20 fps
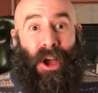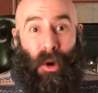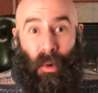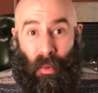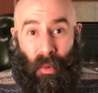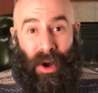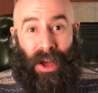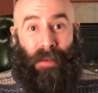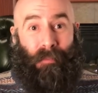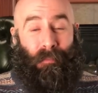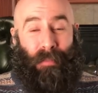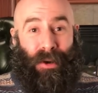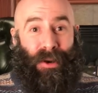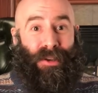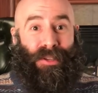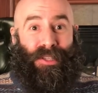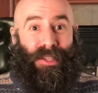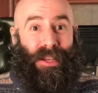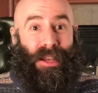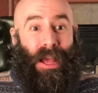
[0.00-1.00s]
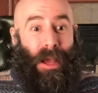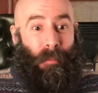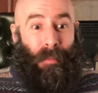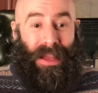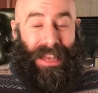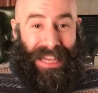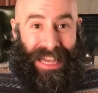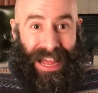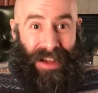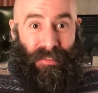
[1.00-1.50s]
One person,
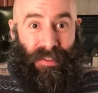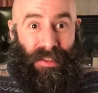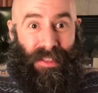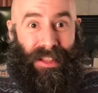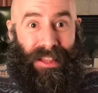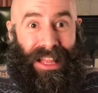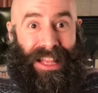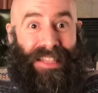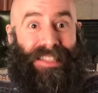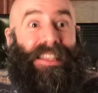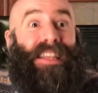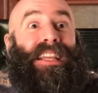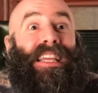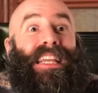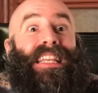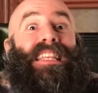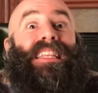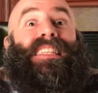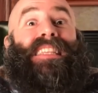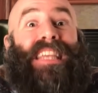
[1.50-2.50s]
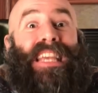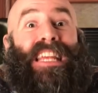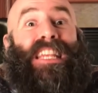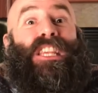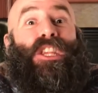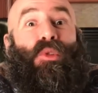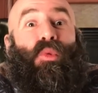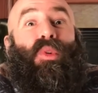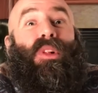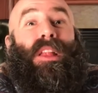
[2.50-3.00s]
but nevertheless a
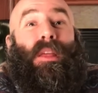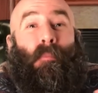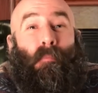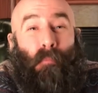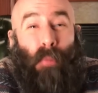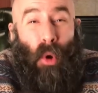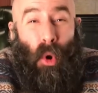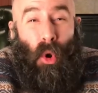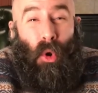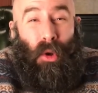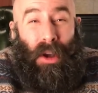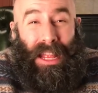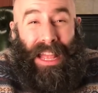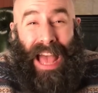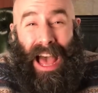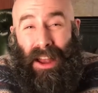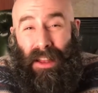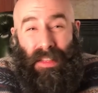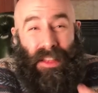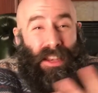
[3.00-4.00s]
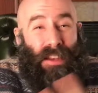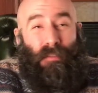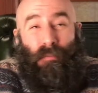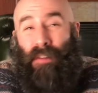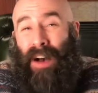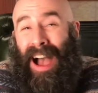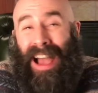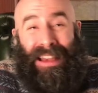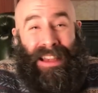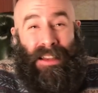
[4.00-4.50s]
continually pouring out of the
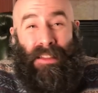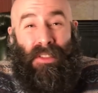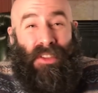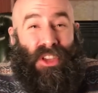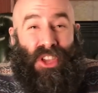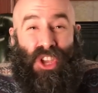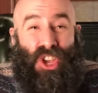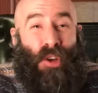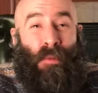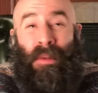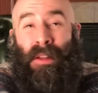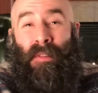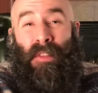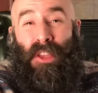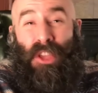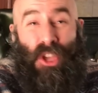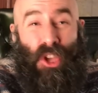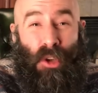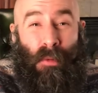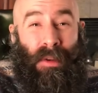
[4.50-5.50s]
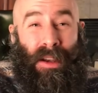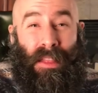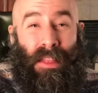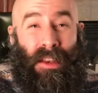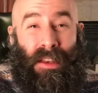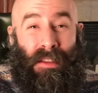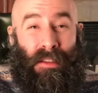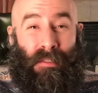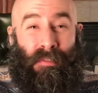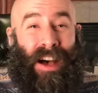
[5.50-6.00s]
divine into the human and the human
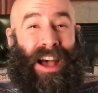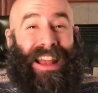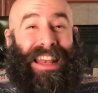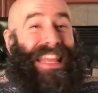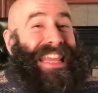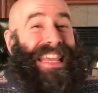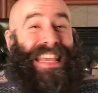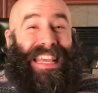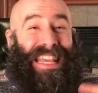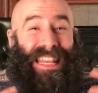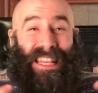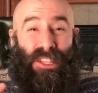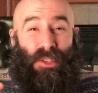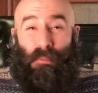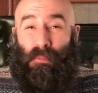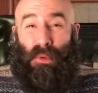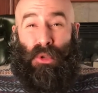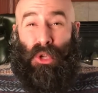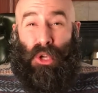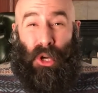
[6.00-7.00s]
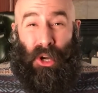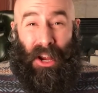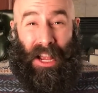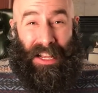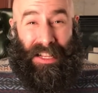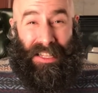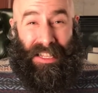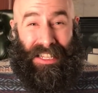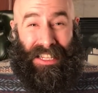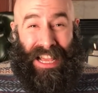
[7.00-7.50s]
into the divine. He is pure
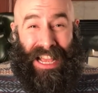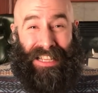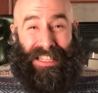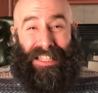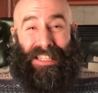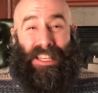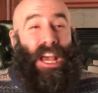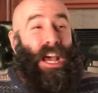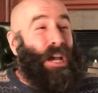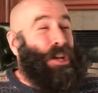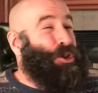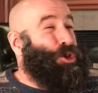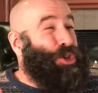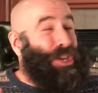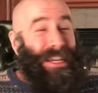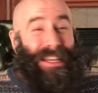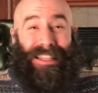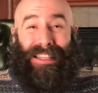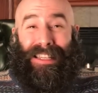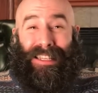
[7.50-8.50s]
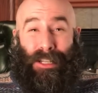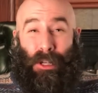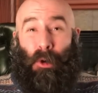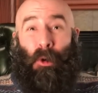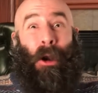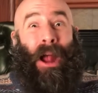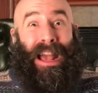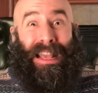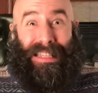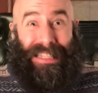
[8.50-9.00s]
ecstasis. Jesus
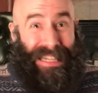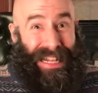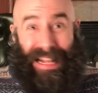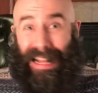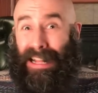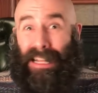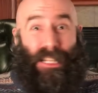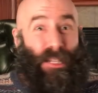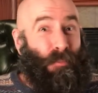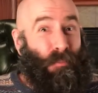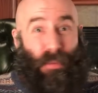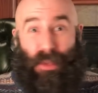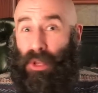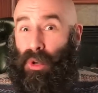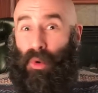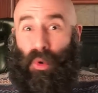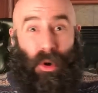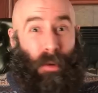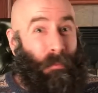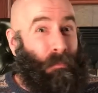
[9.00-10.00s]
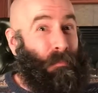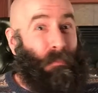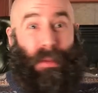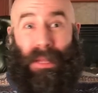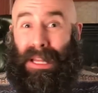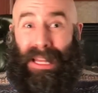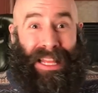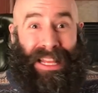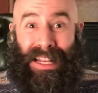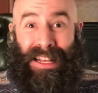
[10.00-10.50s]
Christ is pure
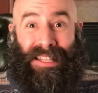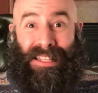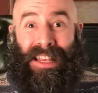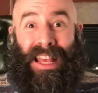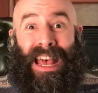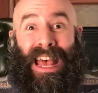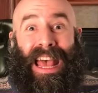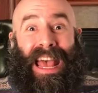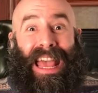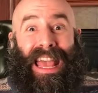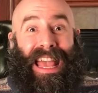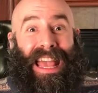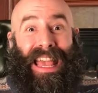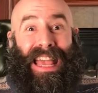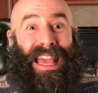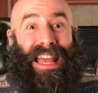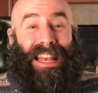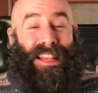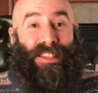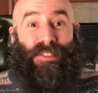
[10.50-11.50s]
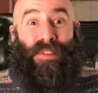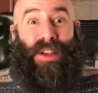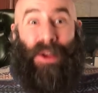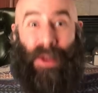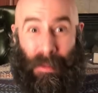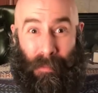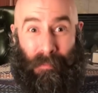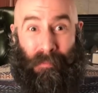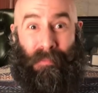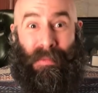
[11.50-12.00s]
bliss in his
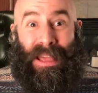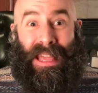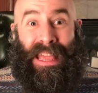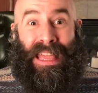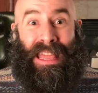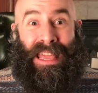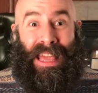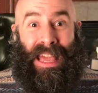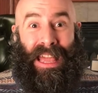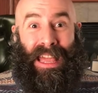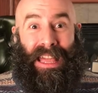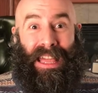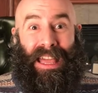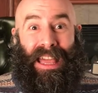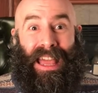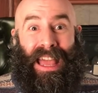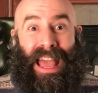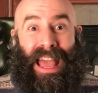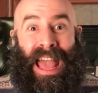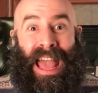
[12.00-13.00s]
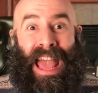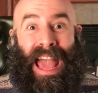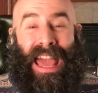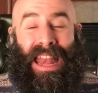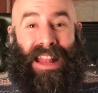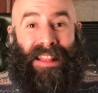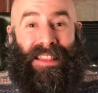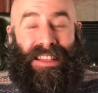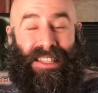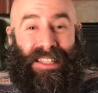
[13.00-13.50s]
very being.
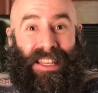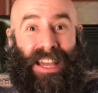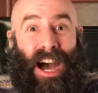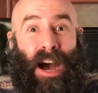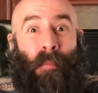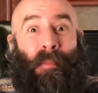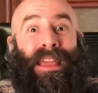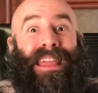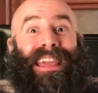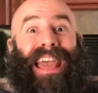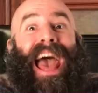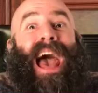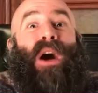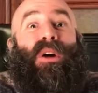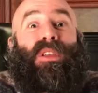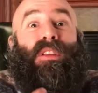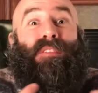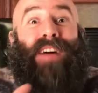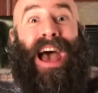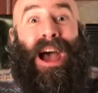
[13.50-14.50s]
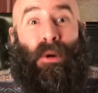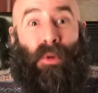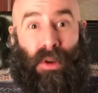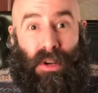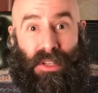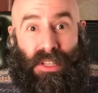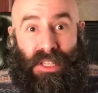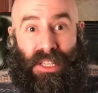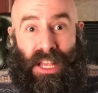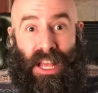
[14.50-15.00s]
And in this coming out of
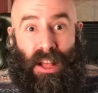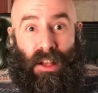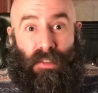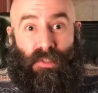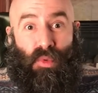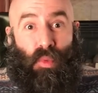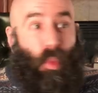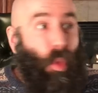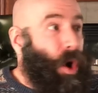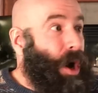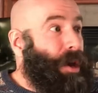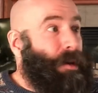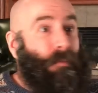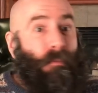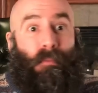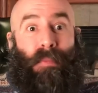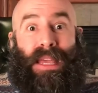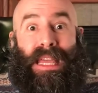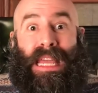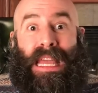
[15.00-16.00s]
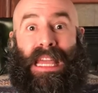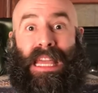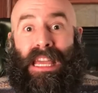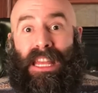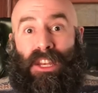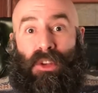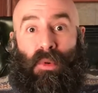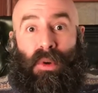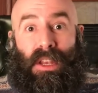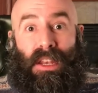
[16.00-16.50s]
ourselves, one being
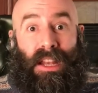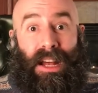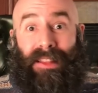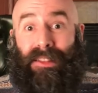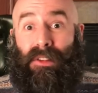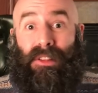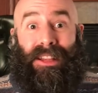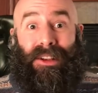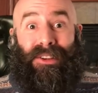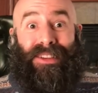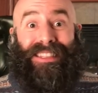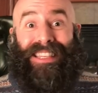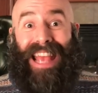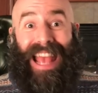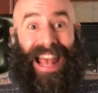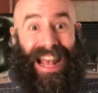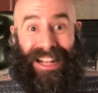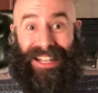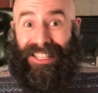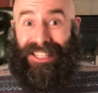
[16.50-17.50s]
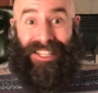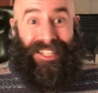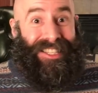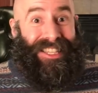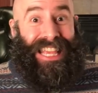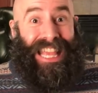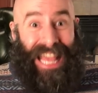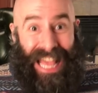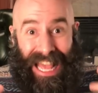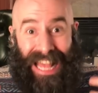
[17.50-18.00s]
into another, there is
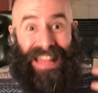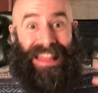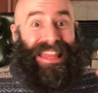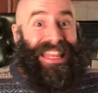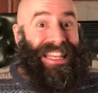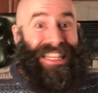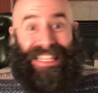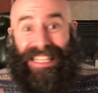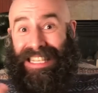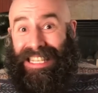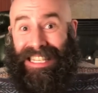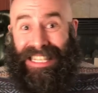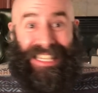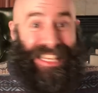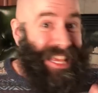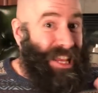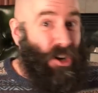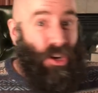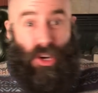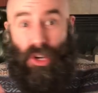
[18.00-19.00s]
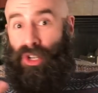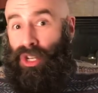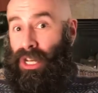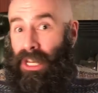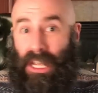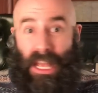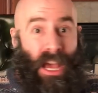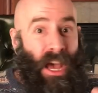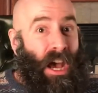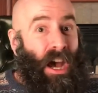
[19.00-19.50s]
ecstasy in this
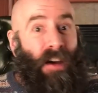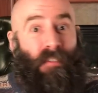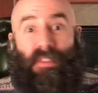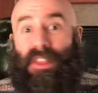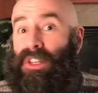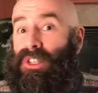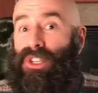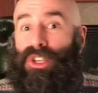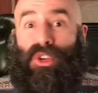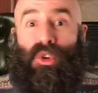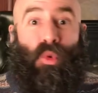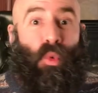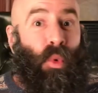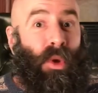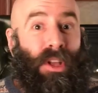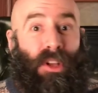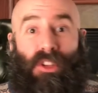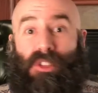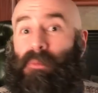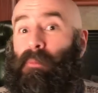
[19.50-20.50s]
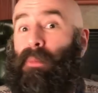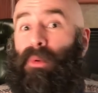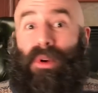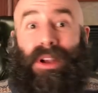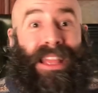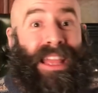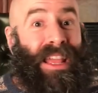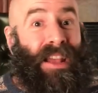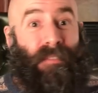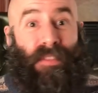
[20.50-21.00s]
synergy of the two wills,
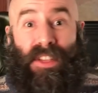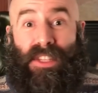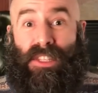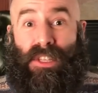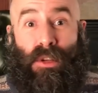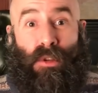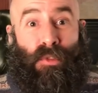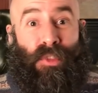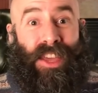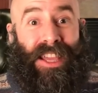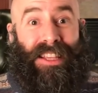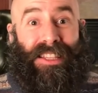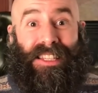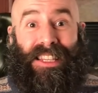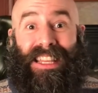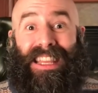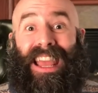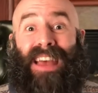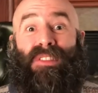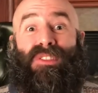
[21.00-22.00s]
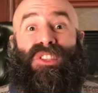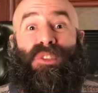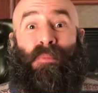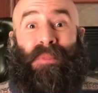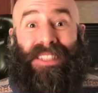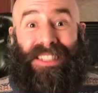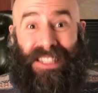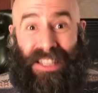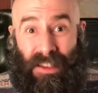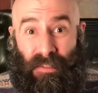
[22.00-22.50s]
bringing of the two things together,
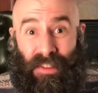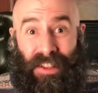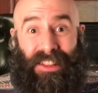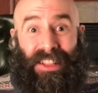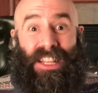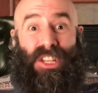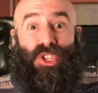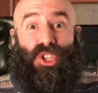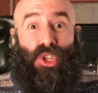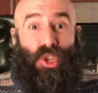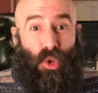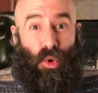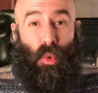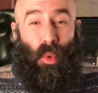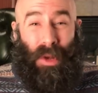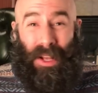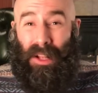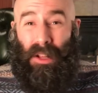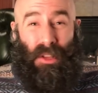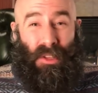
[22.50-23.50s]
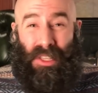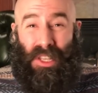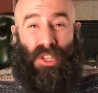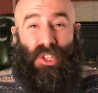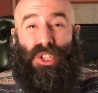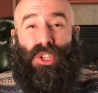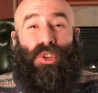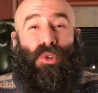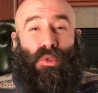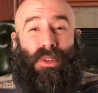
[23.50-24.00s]
specifically two wills
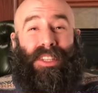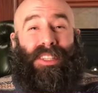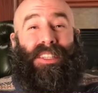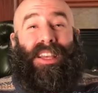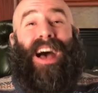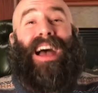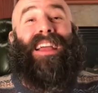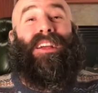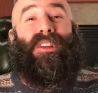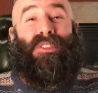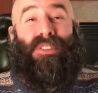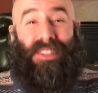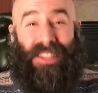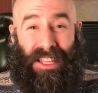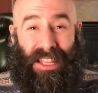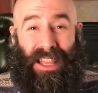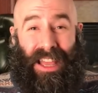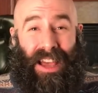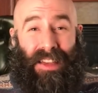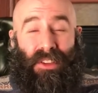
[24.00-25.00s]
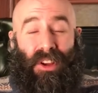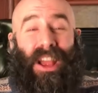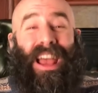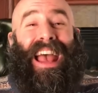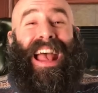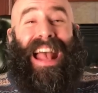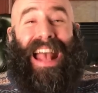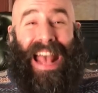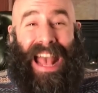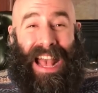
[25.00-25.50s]
and two desires together.
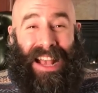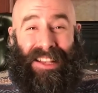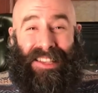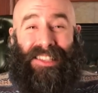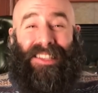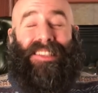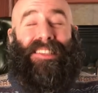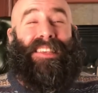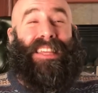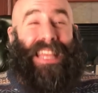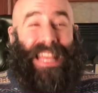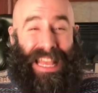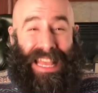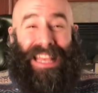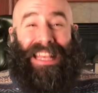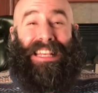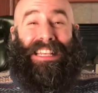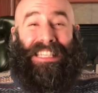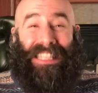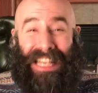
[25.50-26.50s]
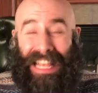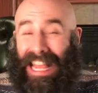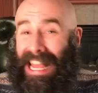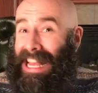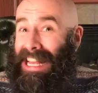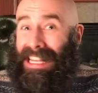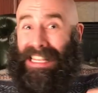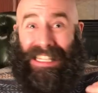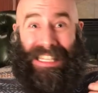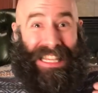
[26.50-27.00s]
Ecstasy is
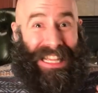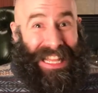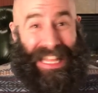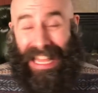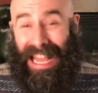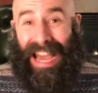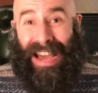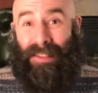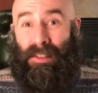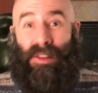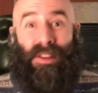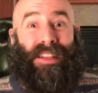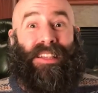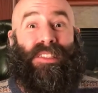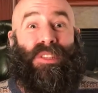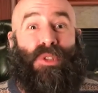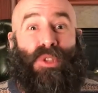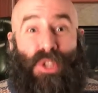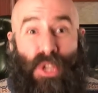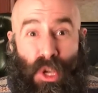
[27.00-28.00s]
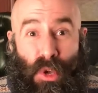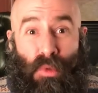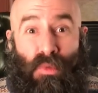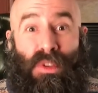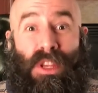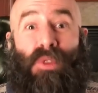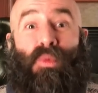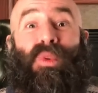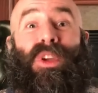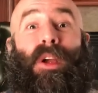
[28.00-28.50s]
in togetherness,
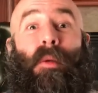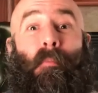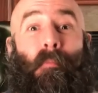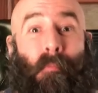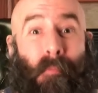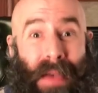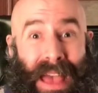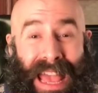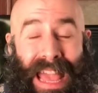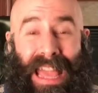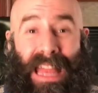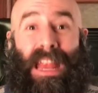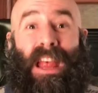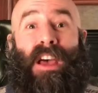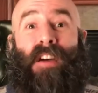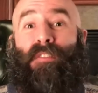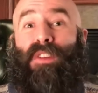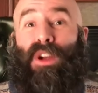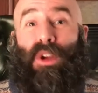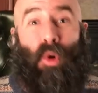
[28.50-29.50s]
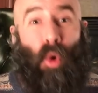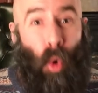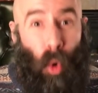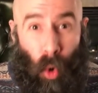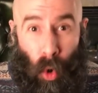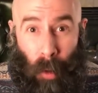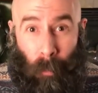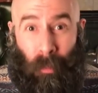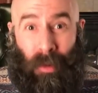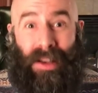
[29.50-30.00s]
union. We are made for
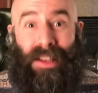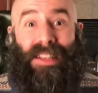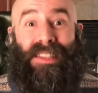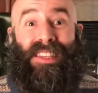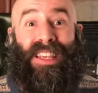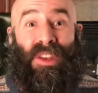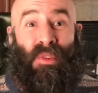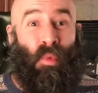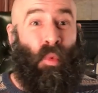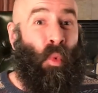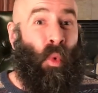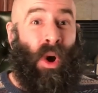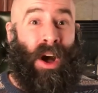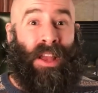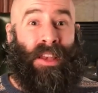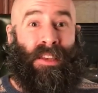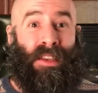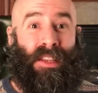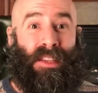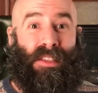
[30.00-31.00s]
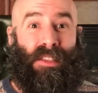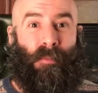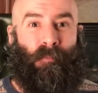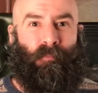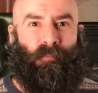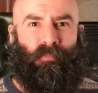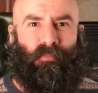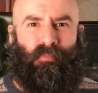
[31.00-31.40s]
corporateness and oneness.